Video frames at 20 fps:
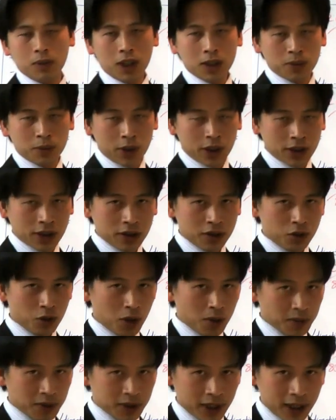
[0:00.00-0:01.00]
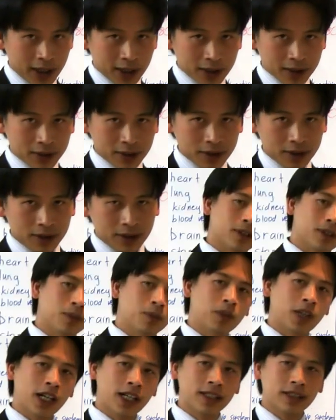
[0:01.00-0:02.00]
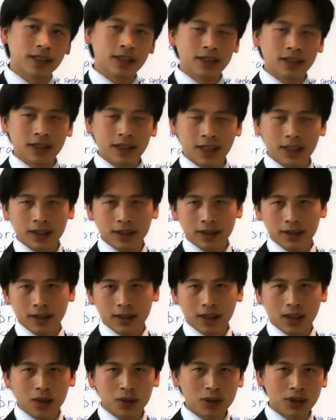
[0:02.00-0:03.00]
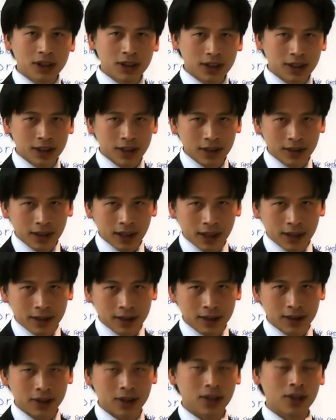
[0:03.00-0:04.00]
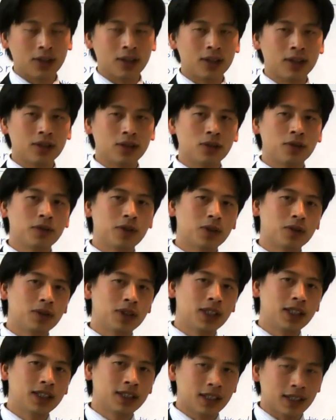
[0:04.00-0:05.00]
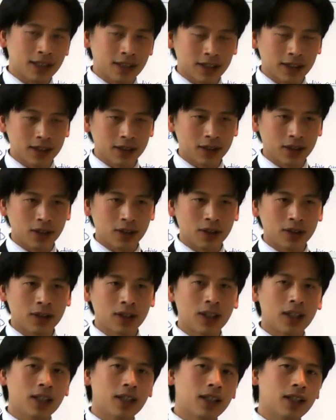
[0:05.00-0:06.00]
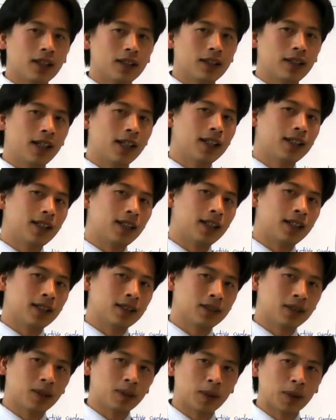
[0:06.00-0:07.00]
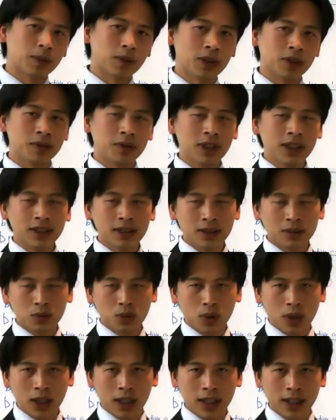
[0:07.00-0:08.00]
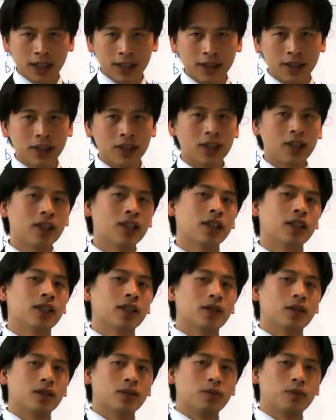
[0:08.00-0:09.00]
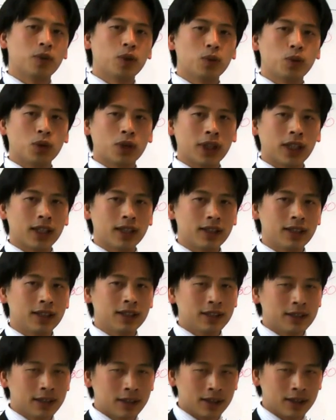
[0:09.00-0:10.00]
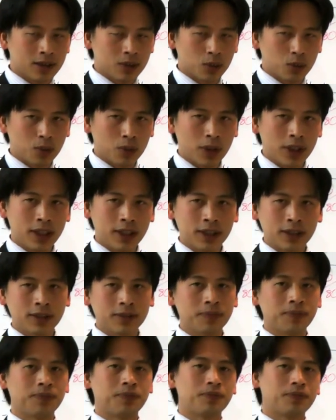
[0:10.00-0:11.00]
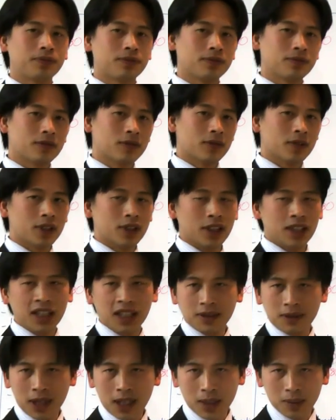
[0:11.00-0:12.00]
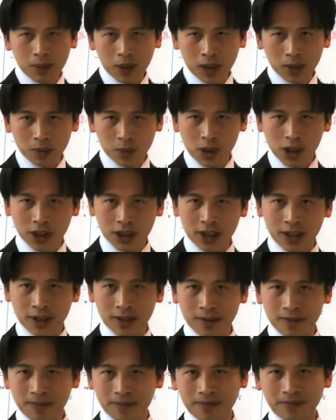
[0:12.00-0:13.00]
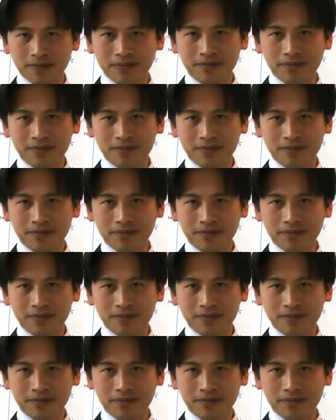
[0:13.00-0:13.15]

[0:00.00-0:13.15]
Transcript: blood pressure drops down, the brain doesn't get the oxygen it needs, so you feel dizzy. So that are some of the reasons why people get dizziness when they have high blood pressure.